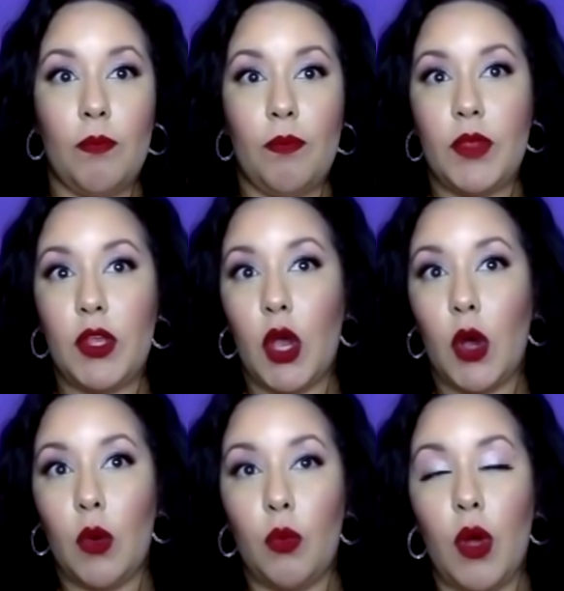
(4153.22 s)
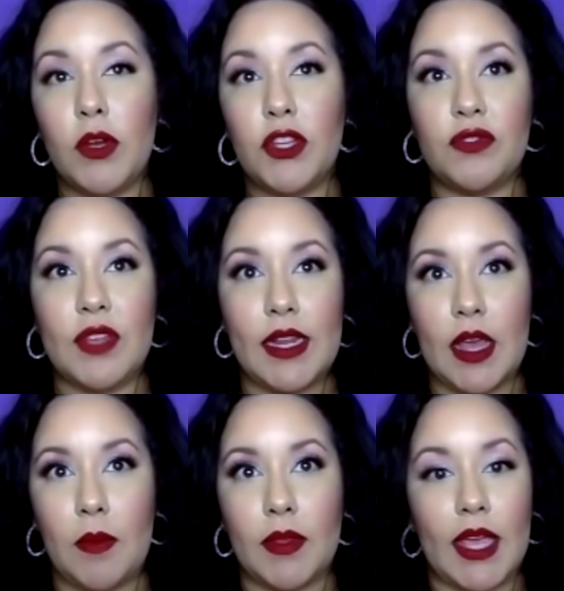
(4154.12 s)
You know, what would you say to them?
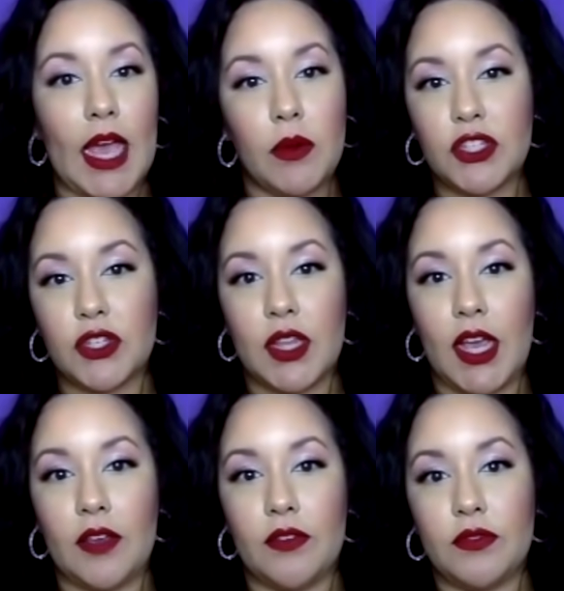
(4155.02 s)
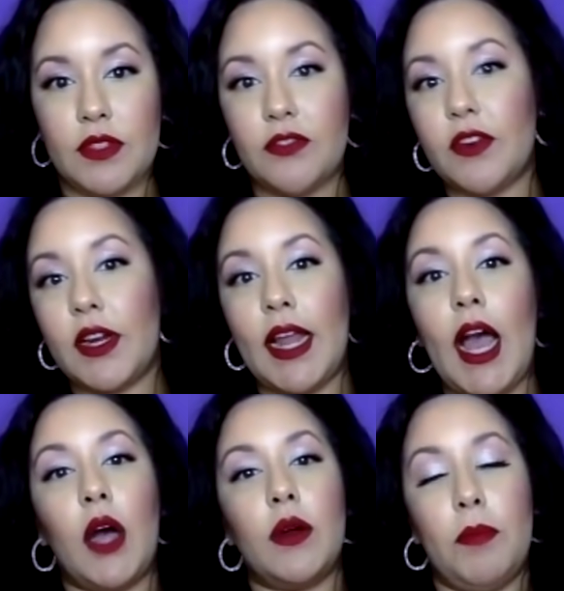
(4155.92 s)
And like, how is your life different
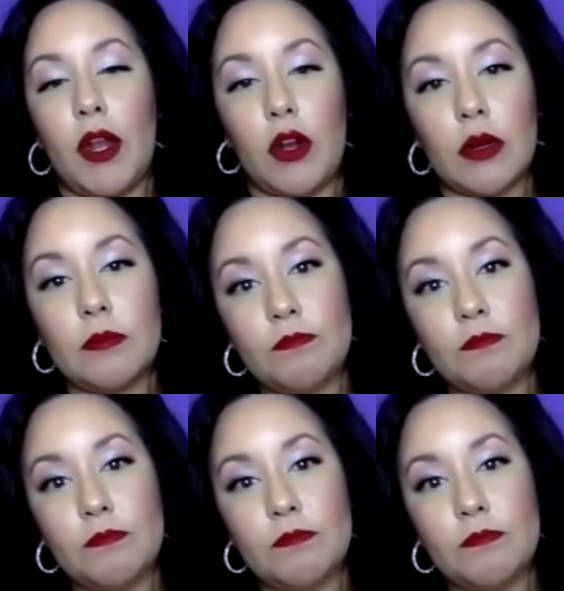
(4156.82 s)
now and better?